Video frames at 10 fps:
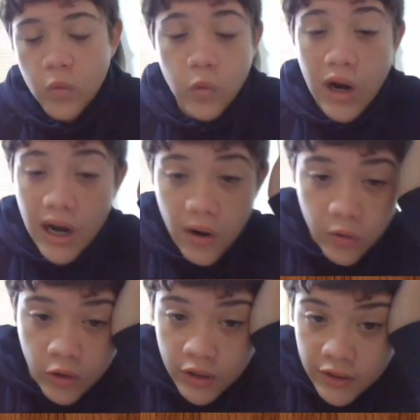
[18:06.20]

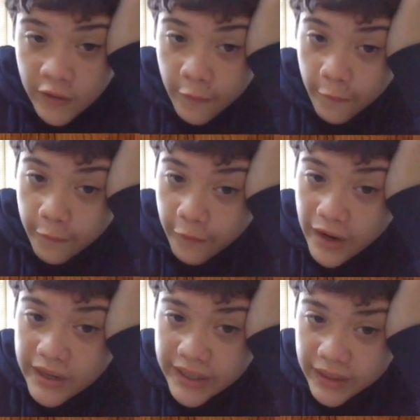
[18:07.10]
Wow.
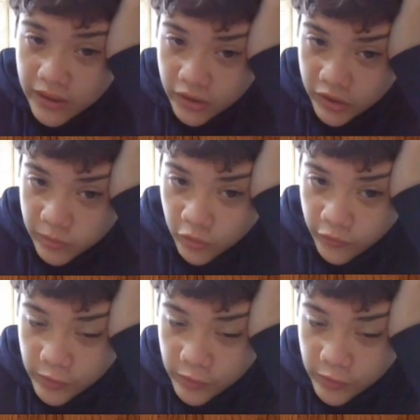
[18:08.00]
Very good move.